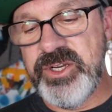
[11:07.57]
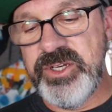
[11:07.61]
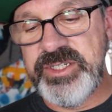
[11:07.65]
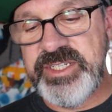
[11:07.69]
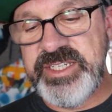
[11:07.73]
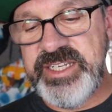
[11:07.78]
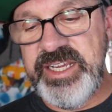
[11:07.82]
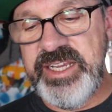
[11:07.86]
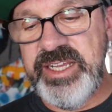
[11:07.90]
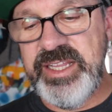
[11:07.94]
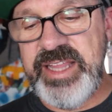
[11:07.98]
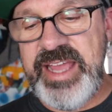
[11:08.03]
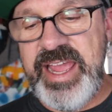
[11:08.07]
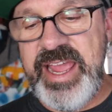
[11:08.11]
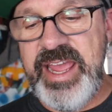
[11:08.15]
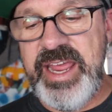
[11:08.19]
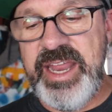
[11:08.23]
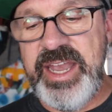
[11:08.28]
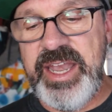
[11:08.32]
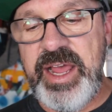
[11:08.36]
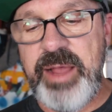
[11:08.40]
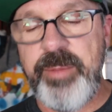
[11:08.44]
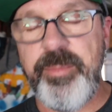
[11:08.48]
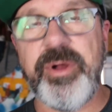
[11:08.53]
a good deal,
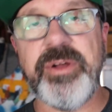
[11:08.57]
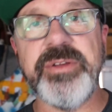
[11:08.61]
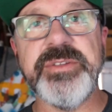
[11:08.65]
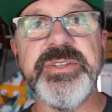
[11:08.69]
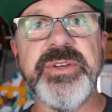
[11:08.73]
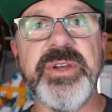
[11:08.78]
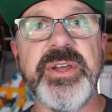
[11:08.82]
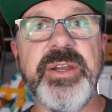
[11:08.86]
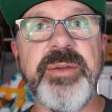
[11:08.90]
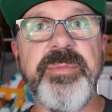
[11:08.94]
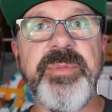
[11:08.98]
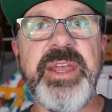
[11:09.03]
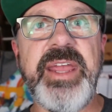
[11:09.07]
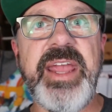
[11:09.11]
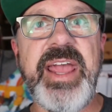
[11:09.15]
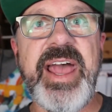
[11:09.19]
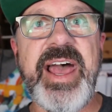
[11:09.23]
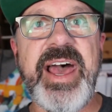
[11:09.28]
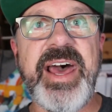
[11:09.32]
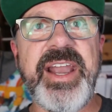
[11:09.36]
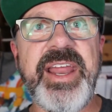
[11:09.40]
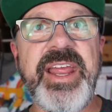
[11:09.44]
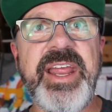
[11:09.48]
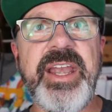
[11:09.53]
and I'm also going to be
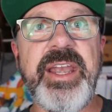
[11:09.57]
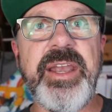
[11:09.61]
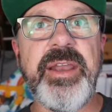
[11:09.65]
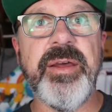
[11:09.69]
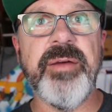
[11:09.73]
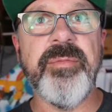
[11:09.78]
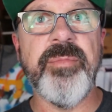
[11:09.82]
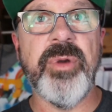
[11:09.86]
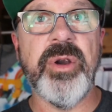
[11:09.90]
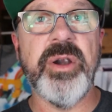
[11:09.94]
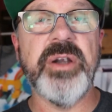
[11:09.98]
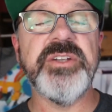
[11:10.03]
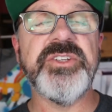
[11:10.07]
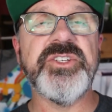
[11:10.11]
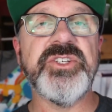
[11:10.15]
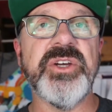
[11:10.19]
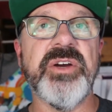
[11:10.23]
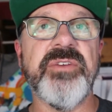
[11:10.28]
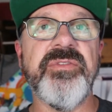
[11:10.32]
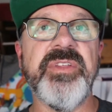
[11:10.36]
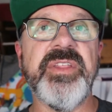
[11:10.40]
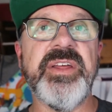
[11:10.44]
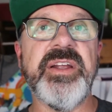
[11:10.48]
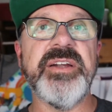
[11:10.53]
adding merch
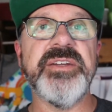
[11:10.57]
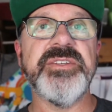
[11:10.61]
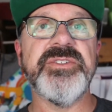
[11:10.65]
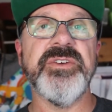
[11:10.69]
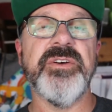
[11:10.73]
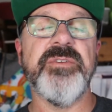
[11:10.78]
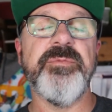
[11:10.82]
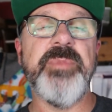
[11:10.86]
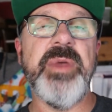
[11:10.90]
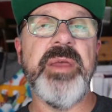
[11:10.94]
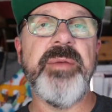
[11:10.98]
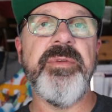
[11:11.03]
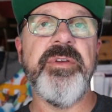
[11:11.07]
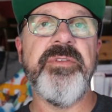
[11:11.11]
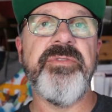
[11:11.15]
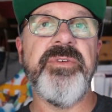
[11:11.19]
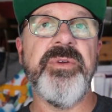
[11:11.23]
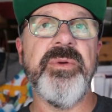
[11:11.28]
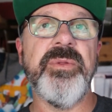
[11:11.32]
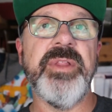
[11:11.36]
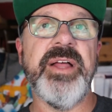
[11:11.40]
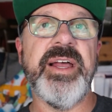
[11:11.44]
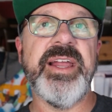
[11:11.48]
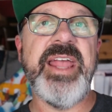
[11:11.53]
over there, so maybe if
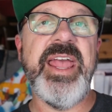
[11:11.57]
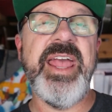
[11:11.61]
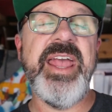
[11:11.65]
you like,